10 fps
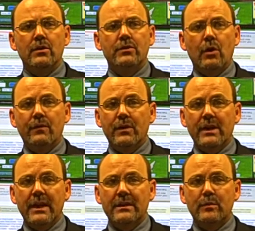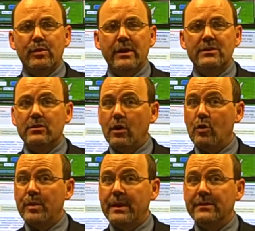Don't forget to place your
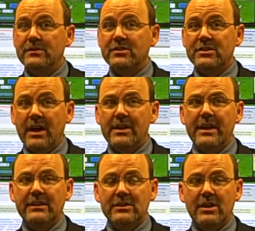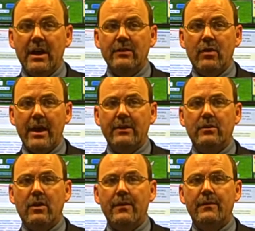open Sunday sign
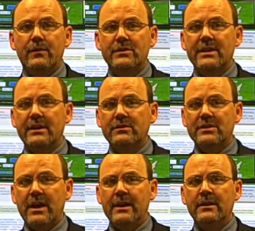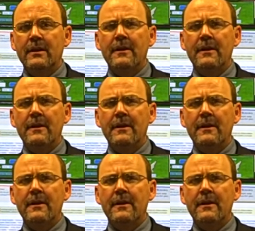rider on the for sale sign